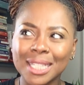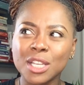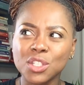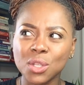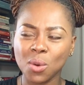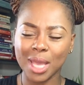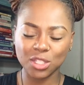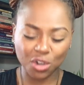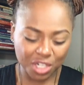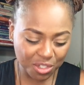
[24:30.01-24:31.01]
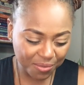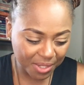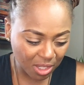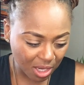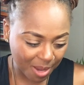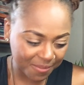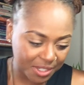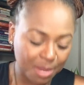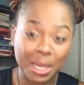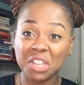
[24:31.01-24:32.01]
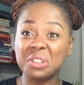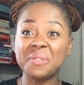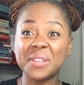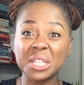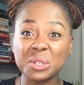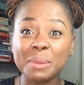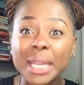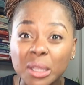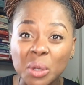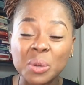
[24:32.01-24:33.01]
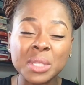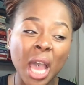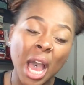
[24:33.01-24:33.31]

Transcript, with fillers: So I started to feel uncomfortable. I couldn't fit into my clothes.